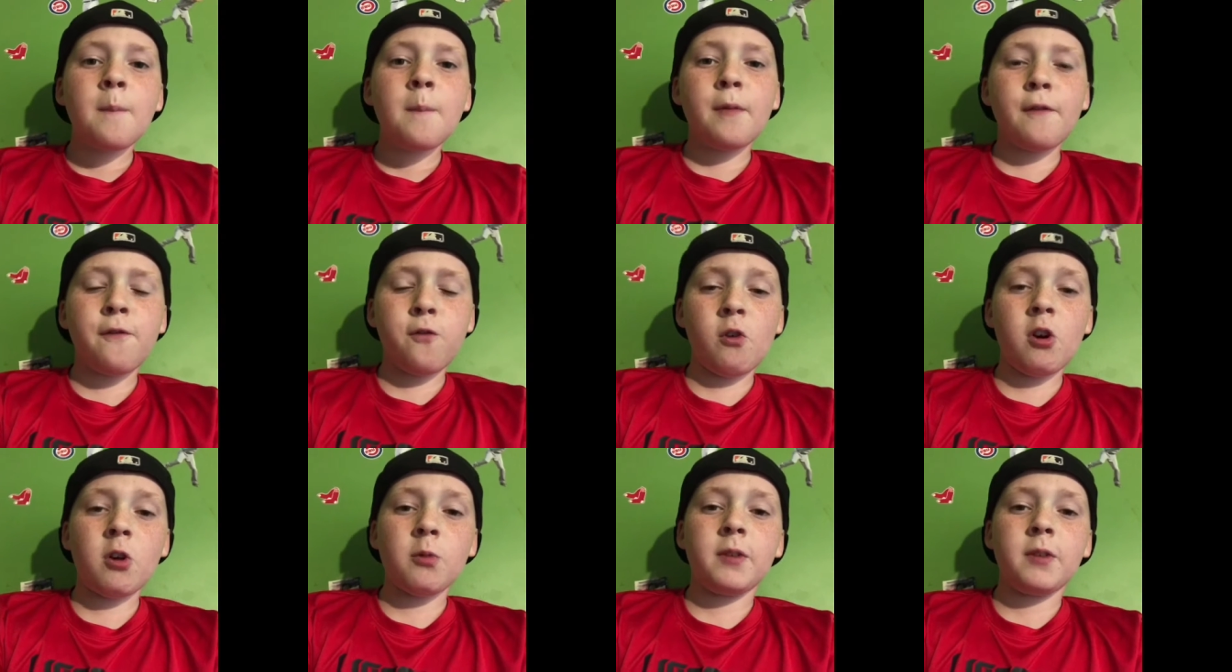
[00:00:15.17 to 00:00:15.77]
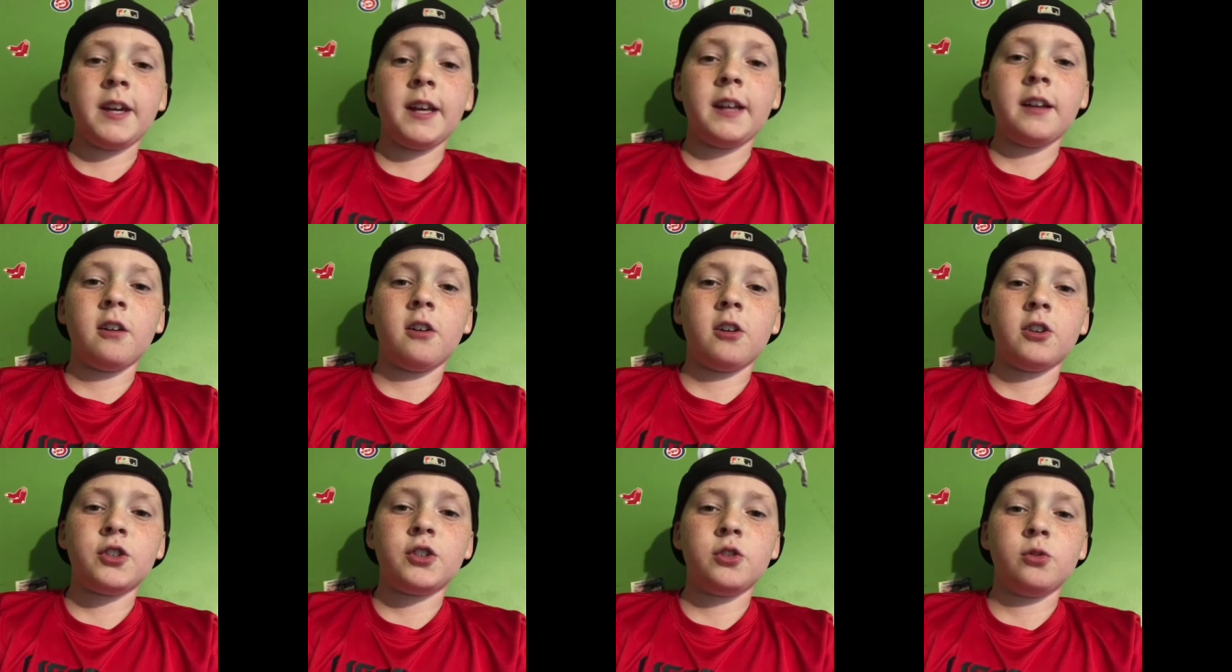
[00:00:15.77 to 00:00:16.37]
Before we get
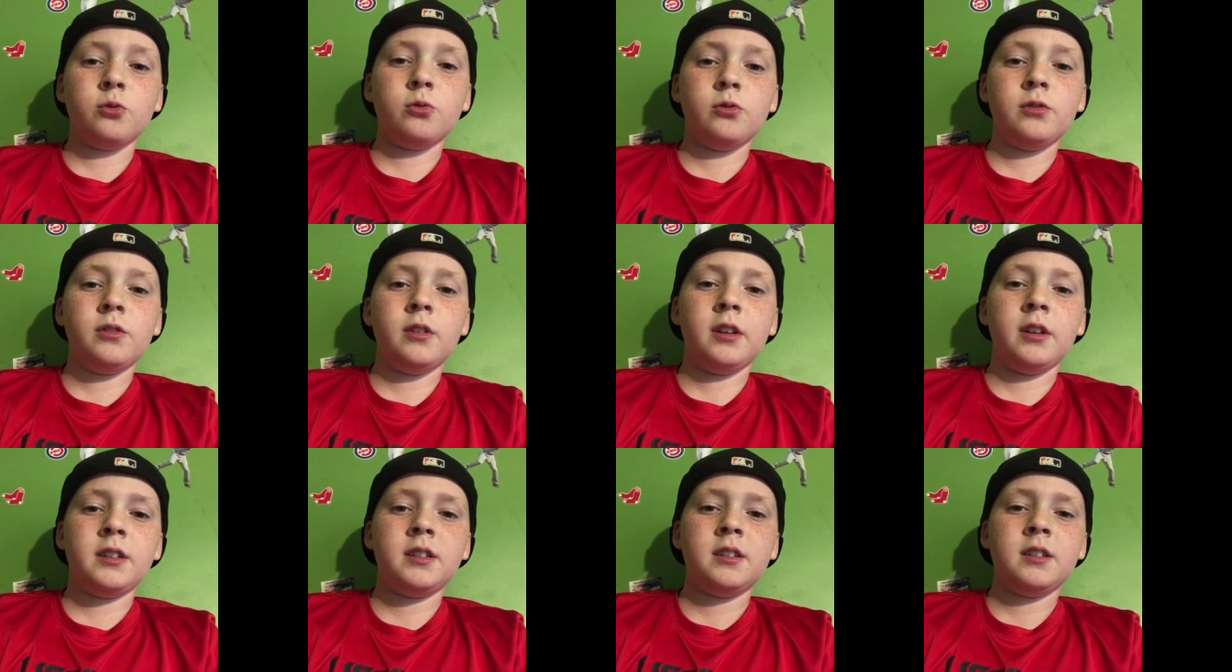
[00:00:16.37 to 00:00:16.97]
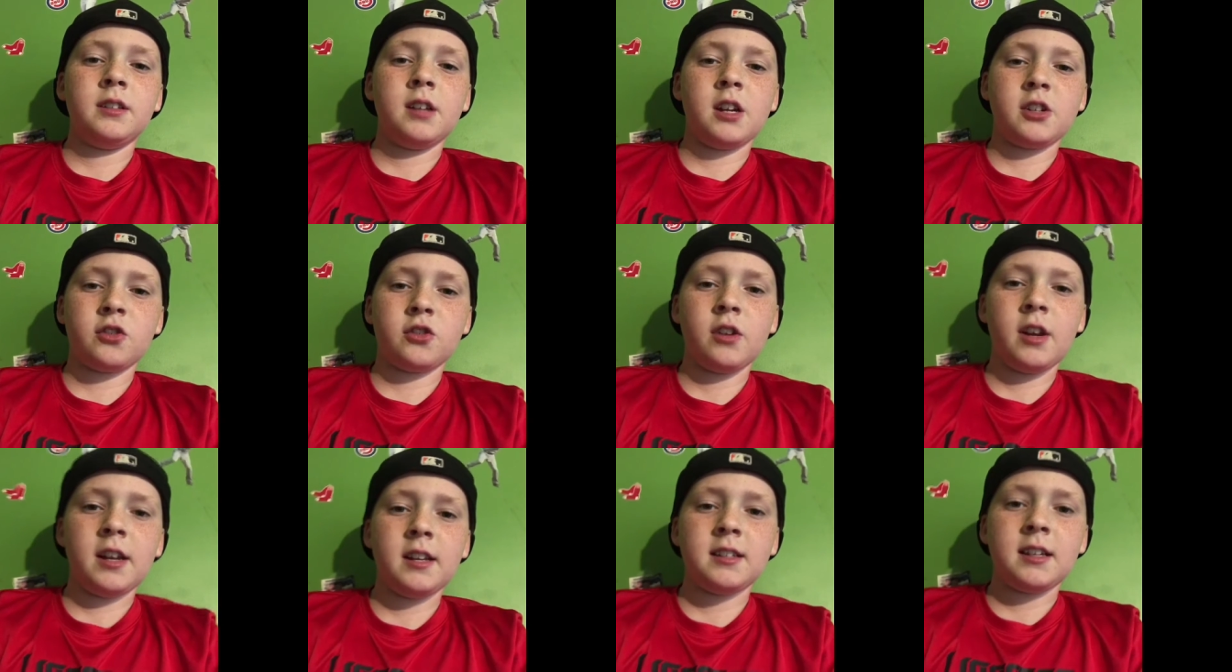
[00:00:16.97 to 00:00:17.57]
on to the
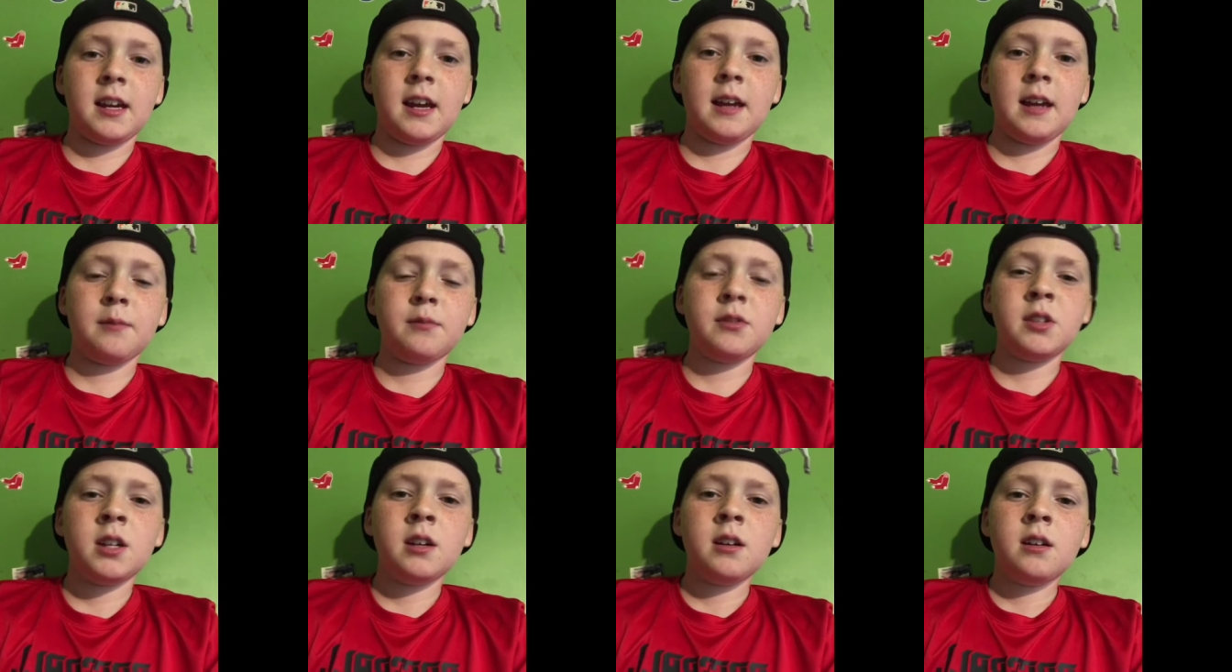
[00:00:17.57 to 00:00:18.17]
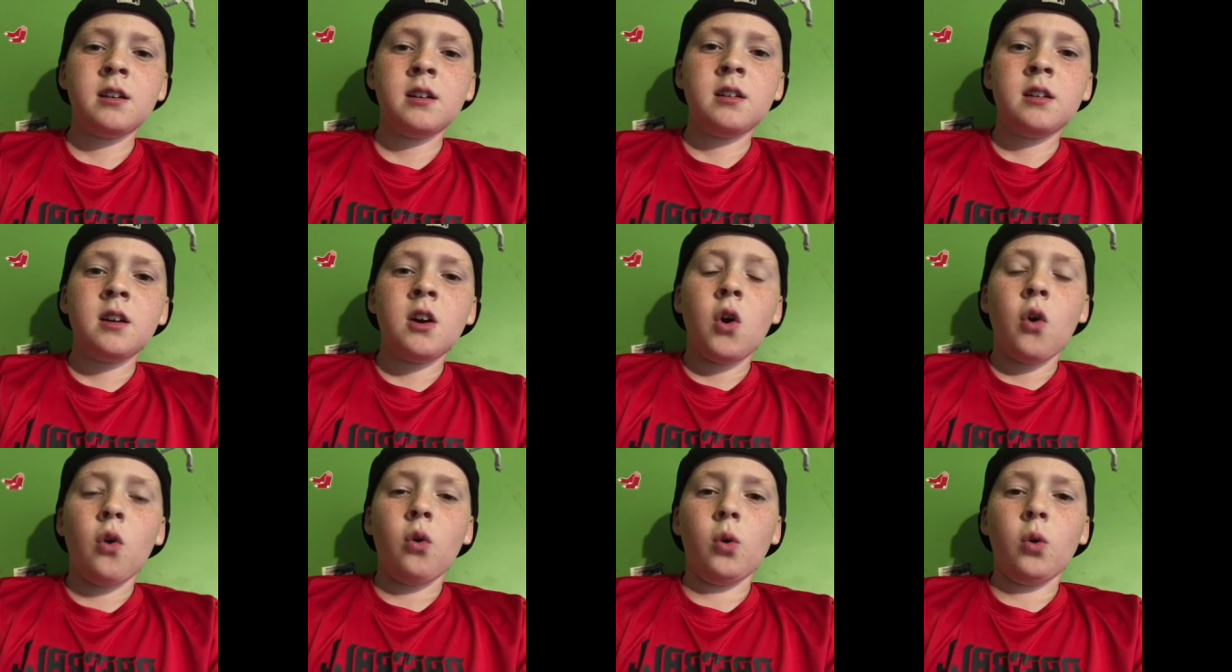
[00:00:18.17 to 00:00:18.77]
yesterday's games,
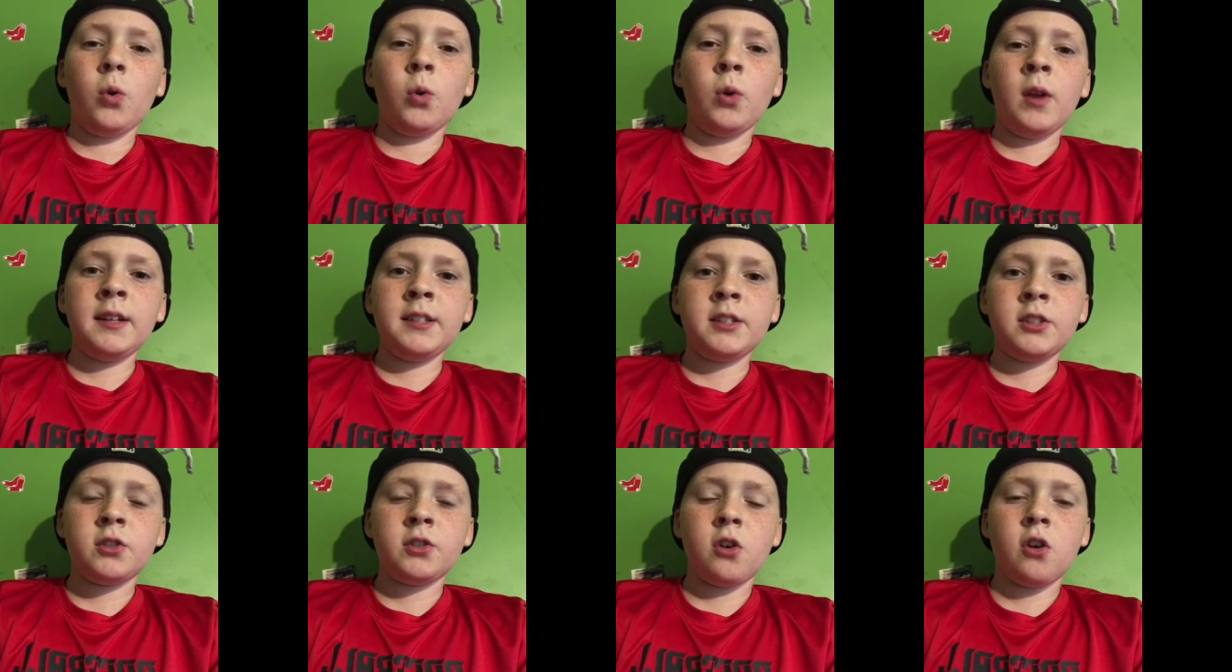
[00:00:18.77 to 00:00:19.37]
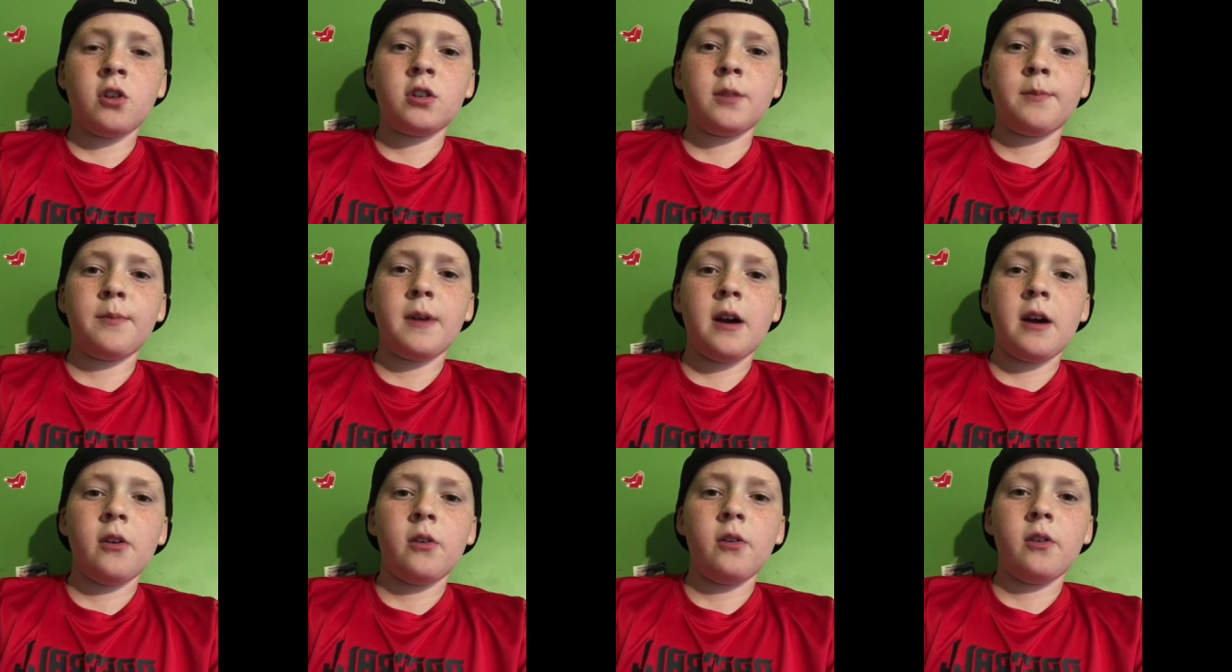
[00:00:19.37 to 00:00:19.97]
let's talk
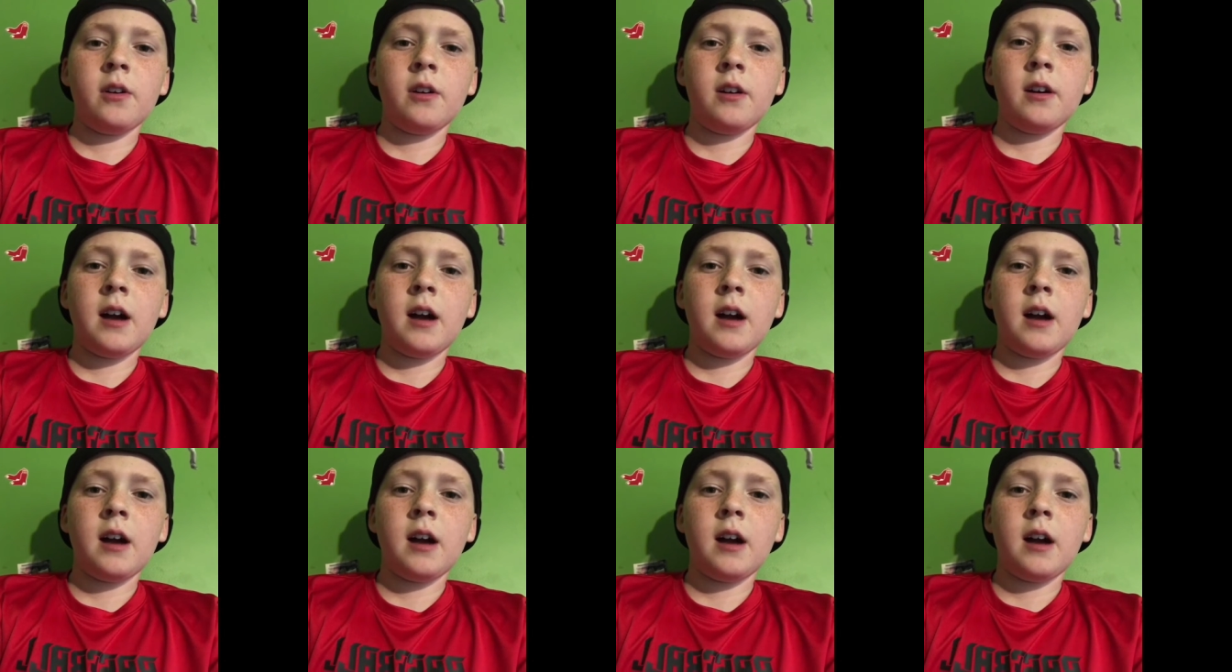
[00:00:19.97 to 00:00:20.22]
about.